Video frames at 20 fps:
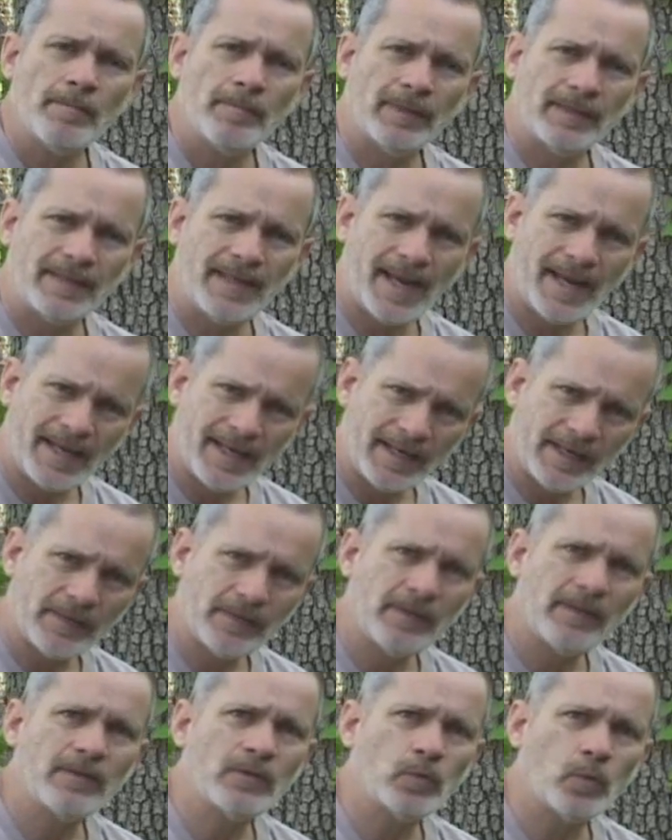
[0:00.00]
But taking it
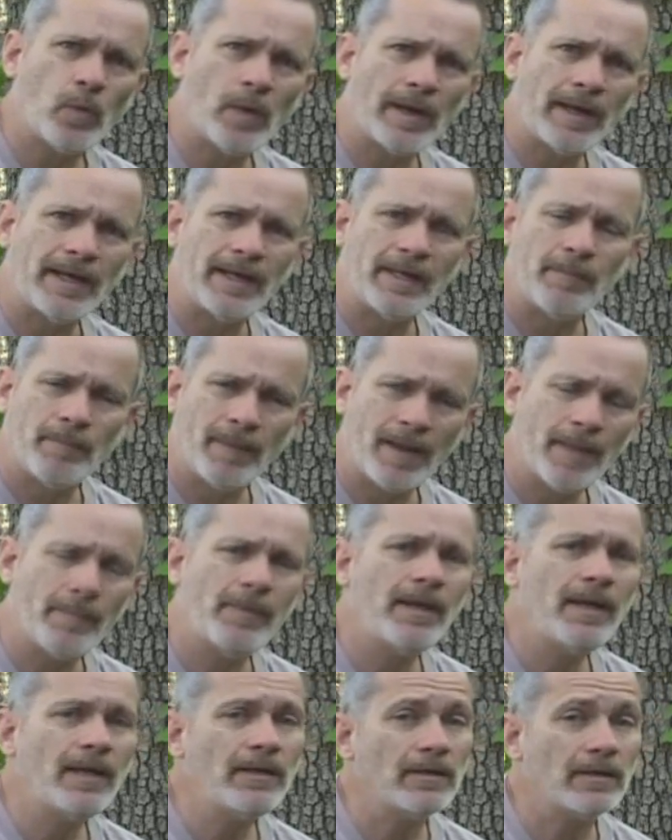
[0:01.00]
this way, in my
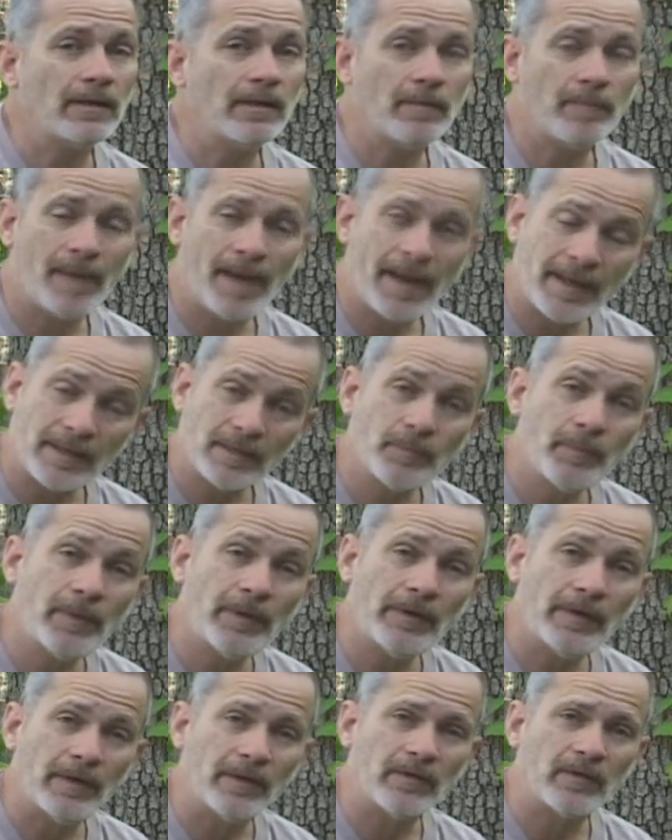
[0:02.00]
opinion, in my
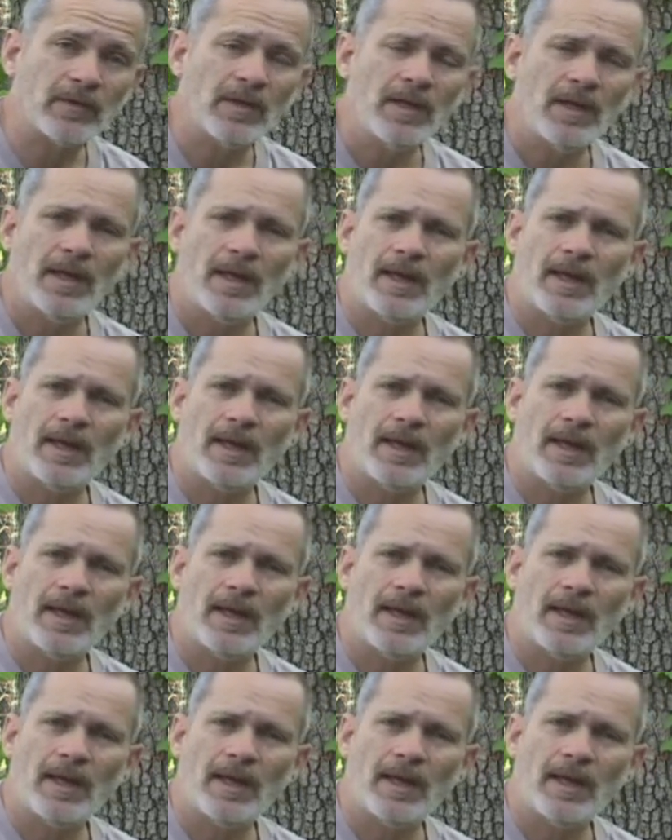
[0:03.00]
experience,